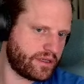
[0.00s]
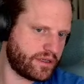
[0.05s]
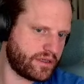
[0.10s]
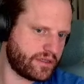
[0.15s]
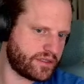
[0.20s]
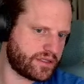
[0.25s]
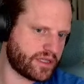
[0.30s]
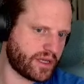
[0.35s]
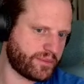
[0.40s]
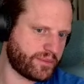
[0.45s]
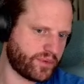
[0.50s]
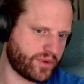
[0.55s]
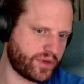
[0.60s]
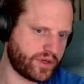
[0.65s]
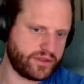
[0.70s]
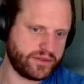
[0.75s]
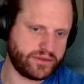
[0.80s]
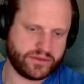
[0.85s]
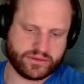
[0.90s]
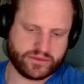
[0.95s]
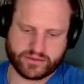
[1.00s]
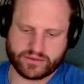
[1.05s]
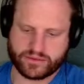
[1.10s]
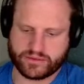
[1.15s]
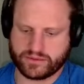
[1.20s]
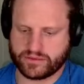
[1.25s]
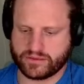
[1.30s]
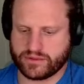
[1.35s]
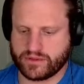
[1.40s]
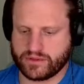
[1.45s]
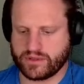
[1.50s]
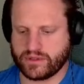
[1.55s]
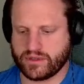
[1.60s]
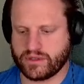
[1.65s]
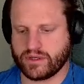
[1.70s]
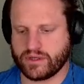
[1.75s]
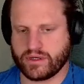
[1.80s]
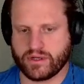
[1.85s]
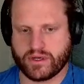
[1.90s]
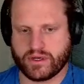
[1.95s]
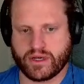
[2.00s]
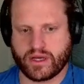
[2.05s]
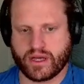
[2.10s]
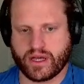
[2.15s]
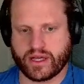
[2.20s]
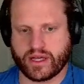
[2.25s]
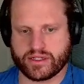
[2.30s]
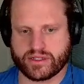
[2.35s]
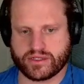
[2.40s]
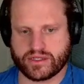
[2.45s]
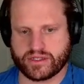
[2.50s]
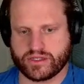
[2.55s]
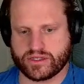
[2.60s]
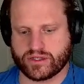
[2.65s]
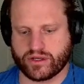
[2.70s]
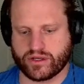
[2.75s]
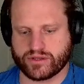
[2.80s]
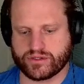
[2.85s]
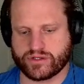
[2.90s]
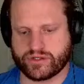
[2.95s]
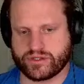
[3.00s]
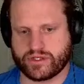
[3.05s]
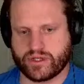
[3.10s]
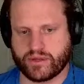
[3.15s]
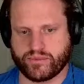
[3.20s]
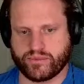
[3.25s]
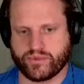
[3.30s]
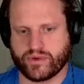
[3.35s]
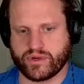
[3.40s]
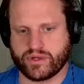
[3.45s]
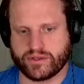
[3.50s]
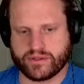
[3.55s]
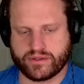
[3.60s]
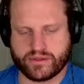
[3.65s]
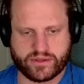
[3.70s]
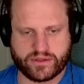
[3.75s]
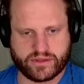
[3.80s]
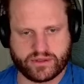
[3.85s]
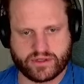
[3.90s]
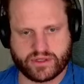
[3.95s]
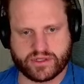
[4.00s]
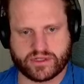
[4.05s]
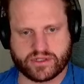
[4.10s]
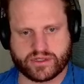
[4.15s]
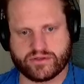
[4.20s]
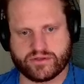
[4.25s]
step 1. Because this is also step 1. This